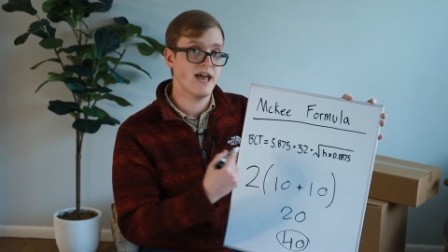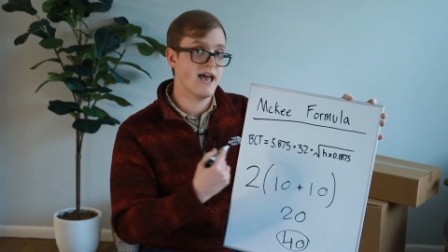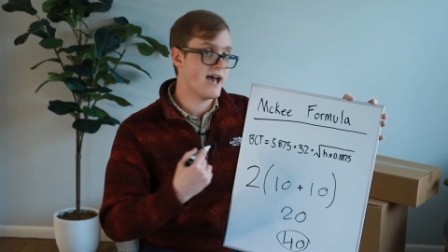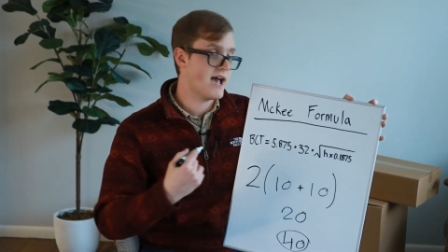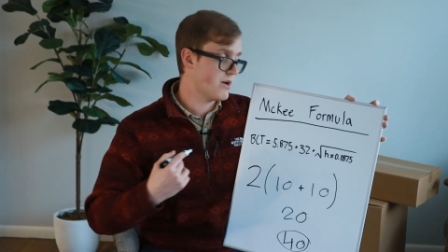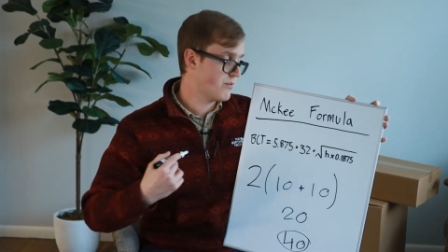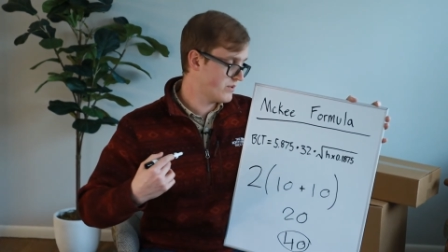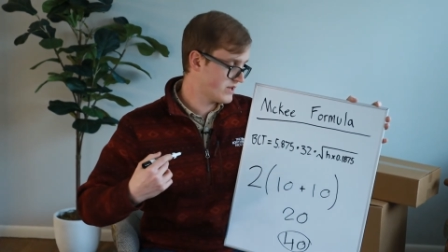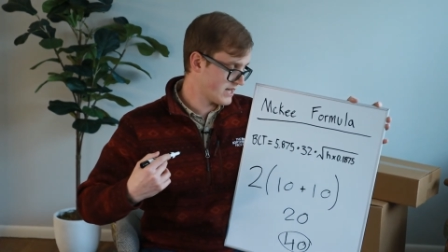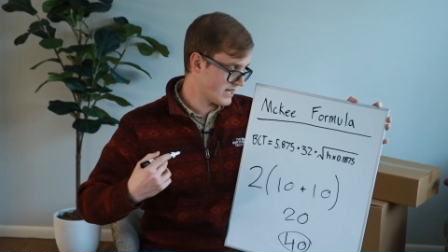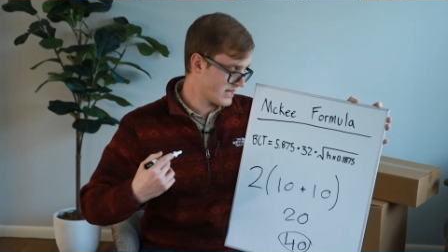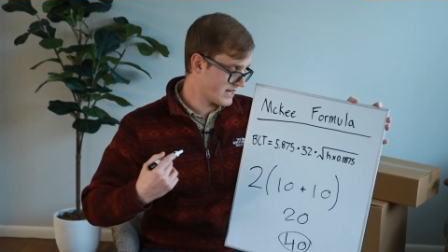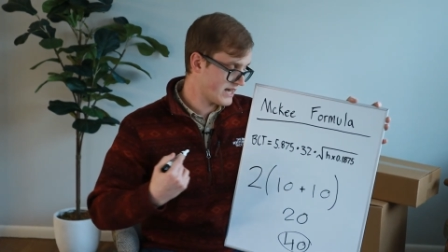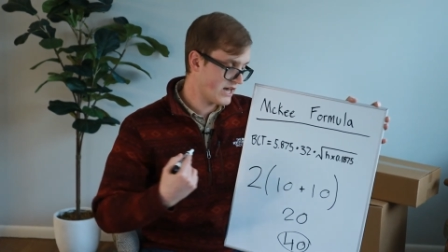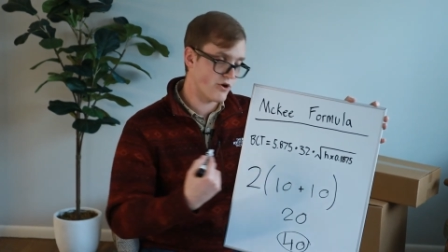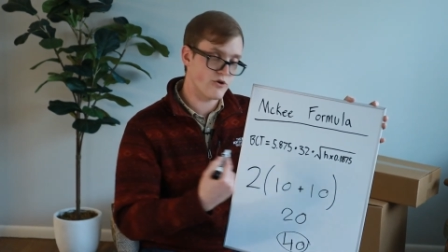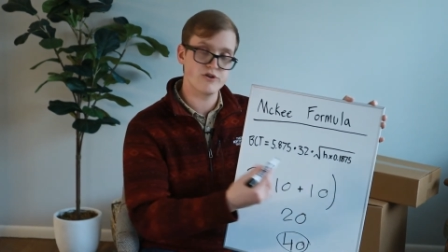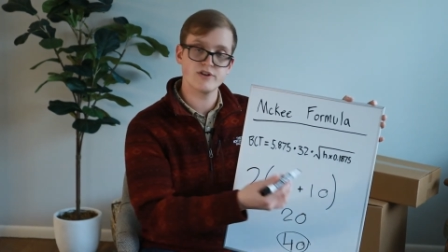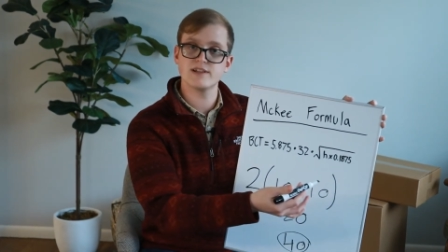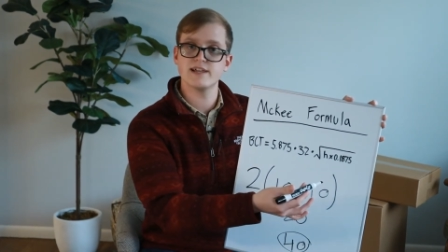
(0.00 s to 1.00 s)
and we can
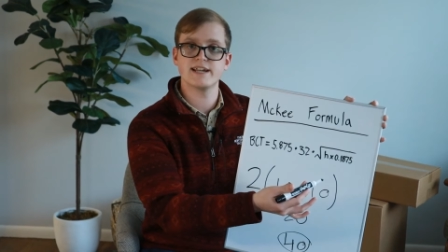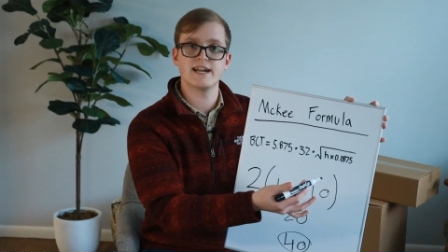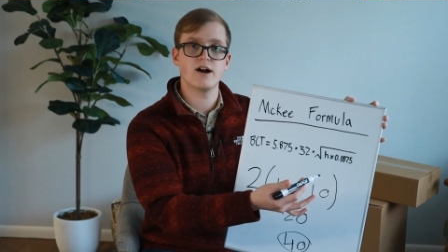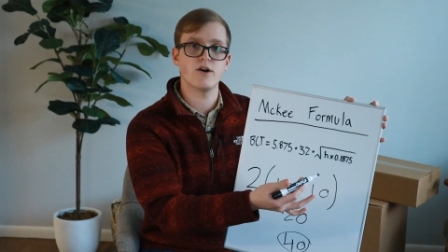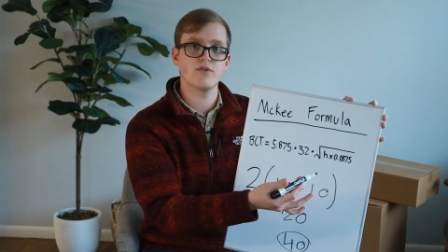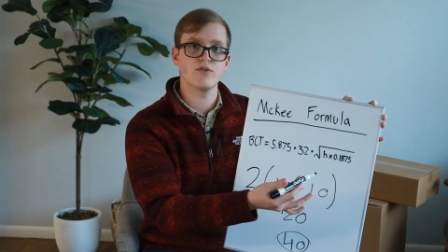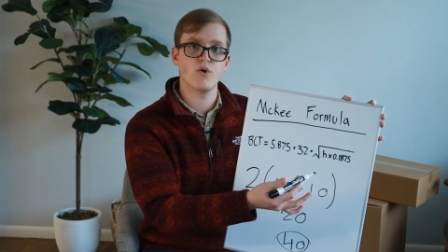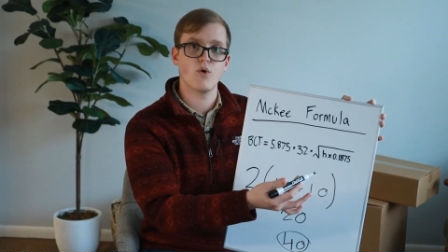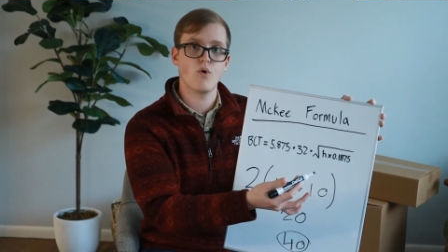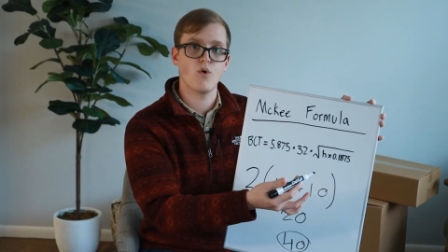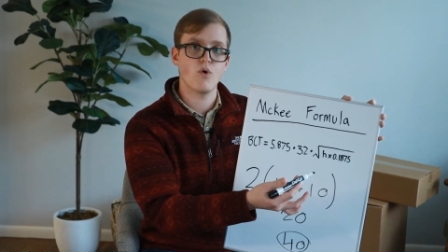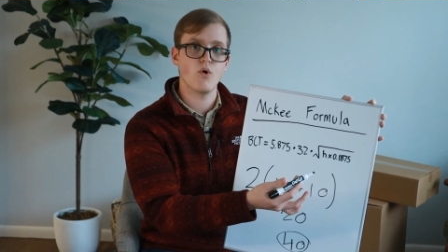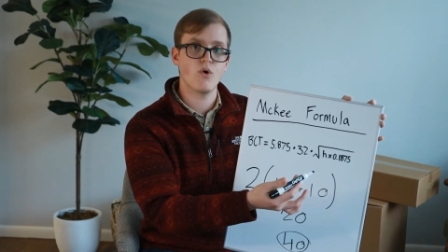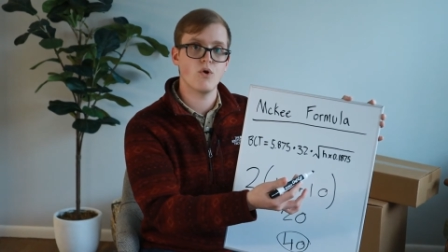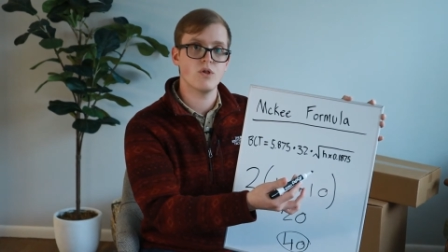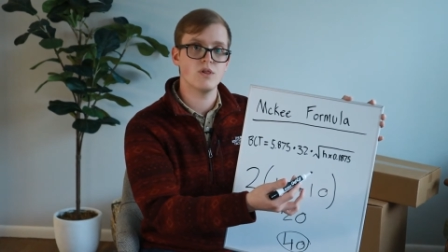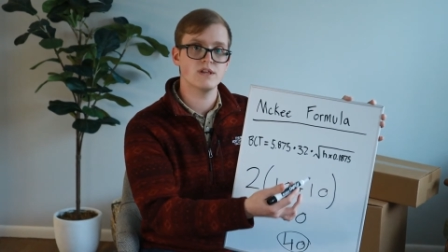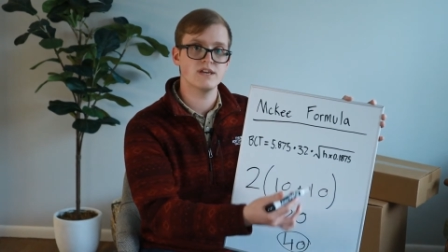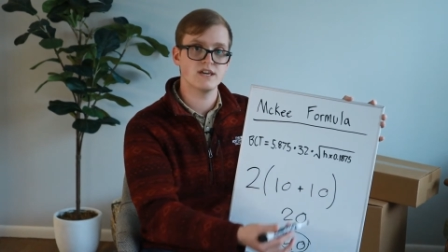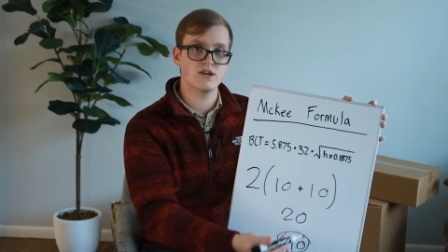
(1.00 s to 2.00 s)
calculate out the
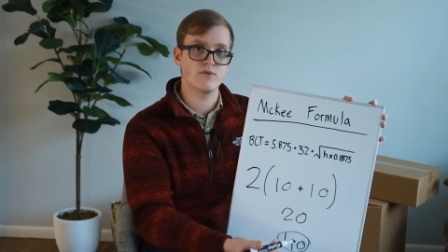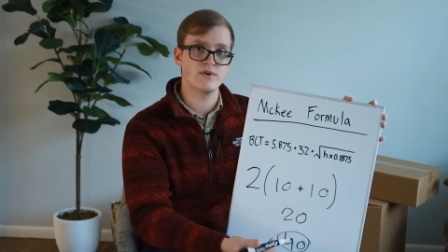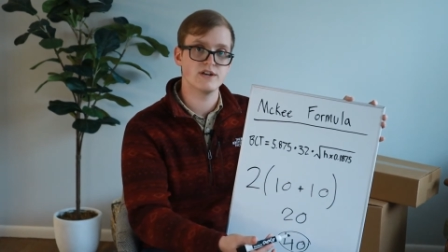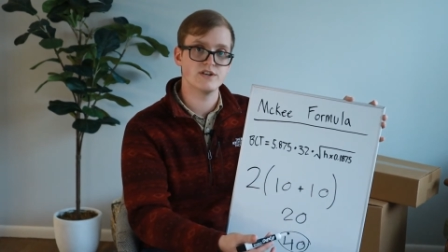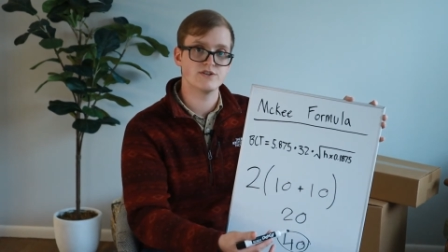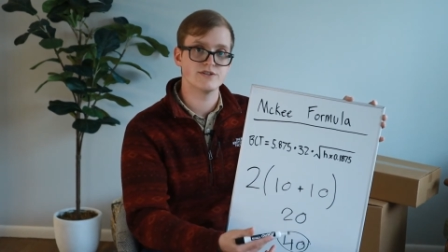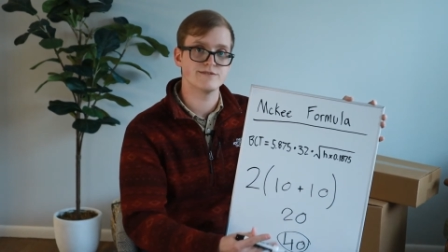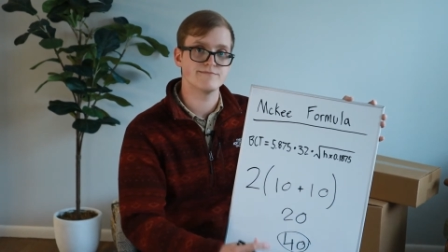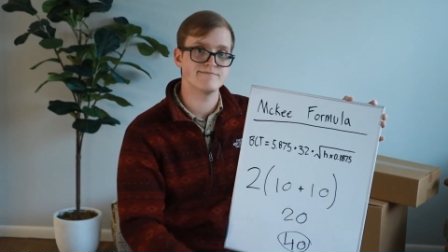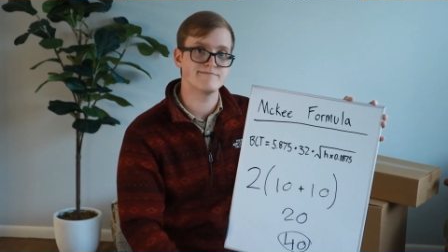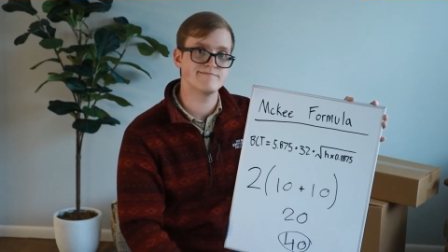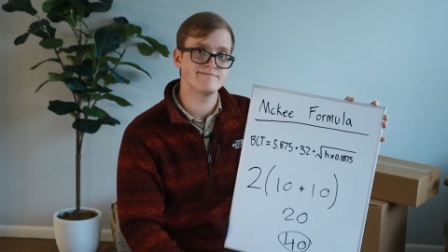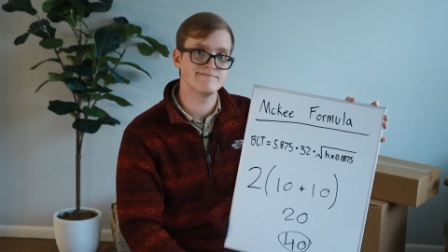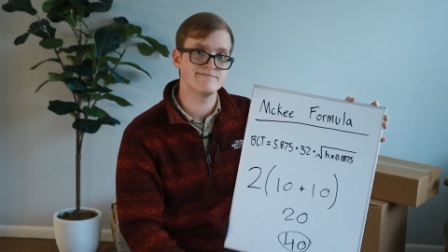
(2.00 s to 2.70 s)
whole equation.